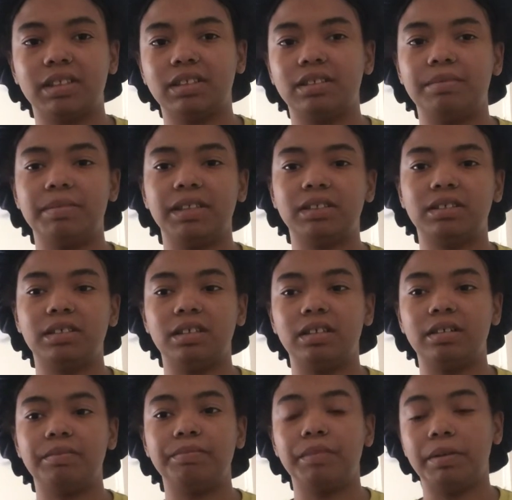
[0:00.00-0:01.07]
best thing
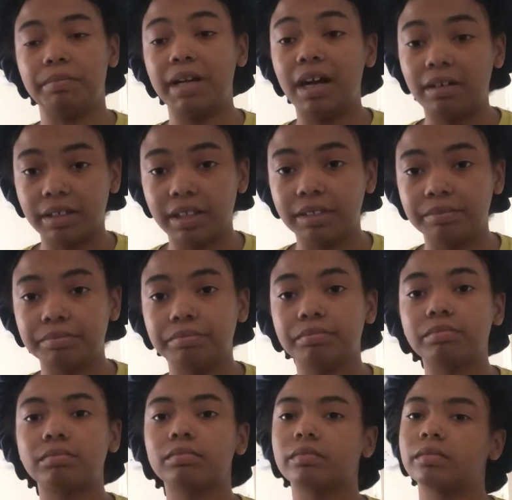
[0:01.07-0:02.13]
about it
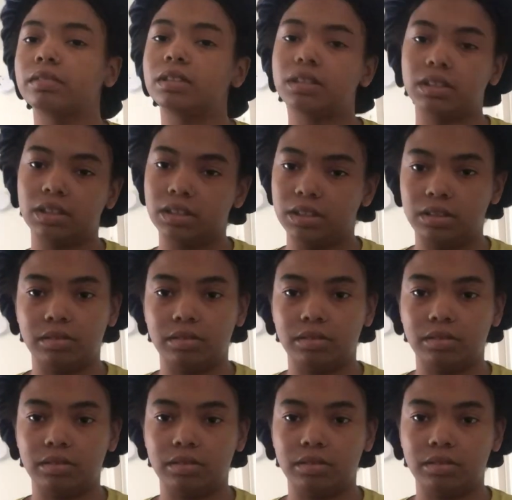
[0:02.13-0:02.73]
to